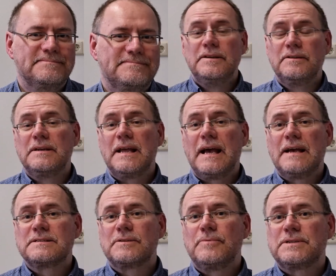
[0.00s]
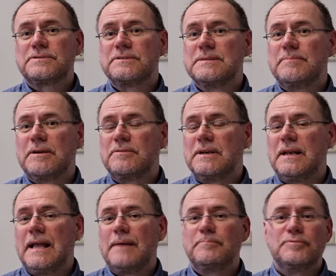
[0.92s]
You could ask questions about
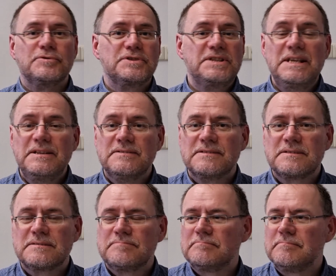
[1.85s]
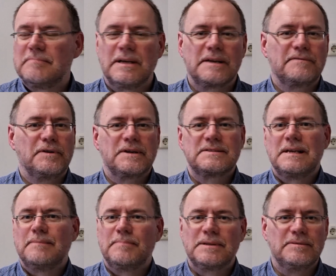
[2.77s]
lab routines, like for
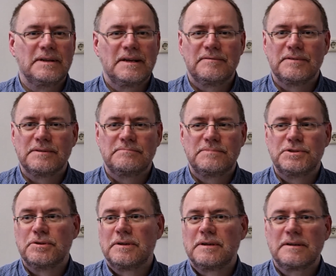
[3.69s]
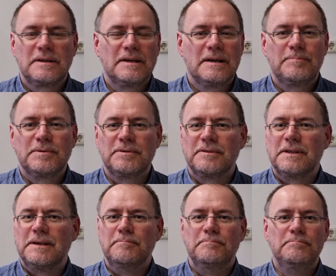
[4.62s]
example, do they have a journal club or do
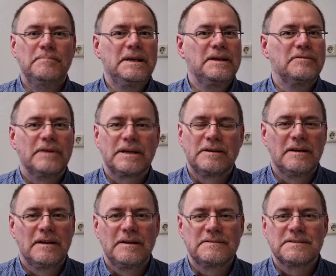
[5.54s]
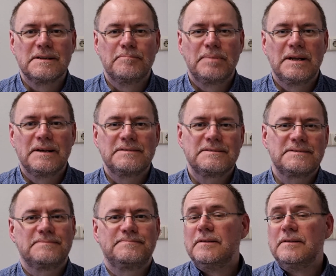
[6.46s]
they meet regularly someplace?